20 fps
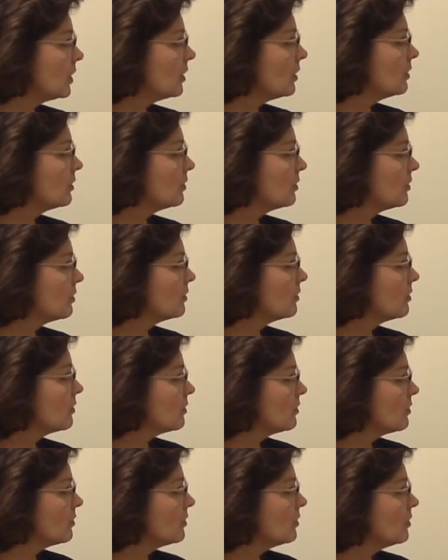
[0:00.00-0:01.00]

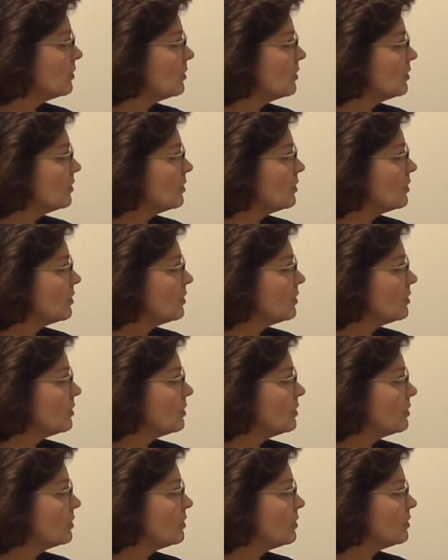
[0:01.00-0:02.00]

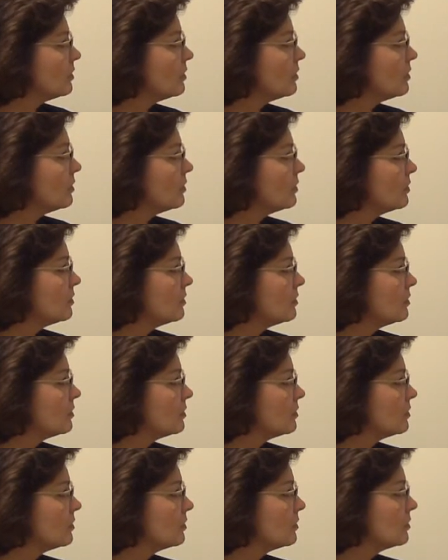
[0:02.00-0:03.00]

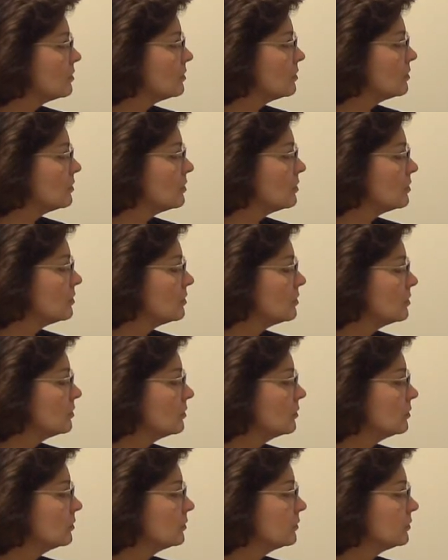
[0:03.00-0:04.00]

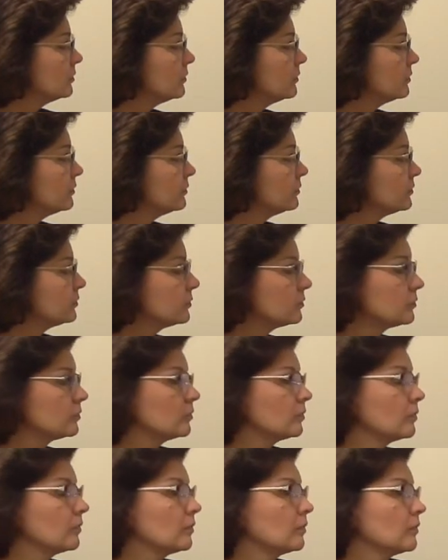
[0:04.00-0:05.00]

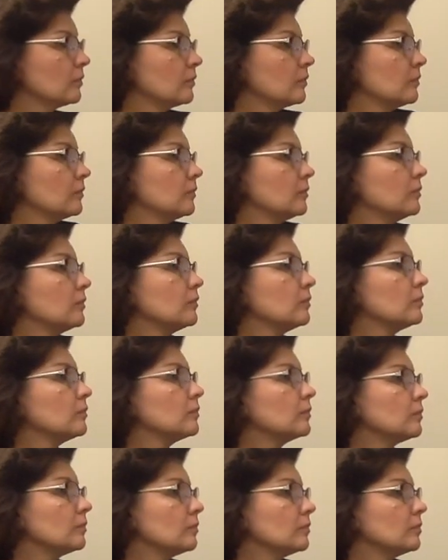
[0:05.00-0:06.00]

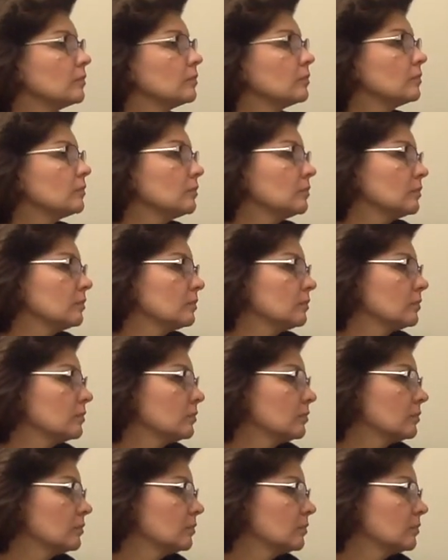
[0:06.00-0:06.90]
No words are spoken by the person on screen.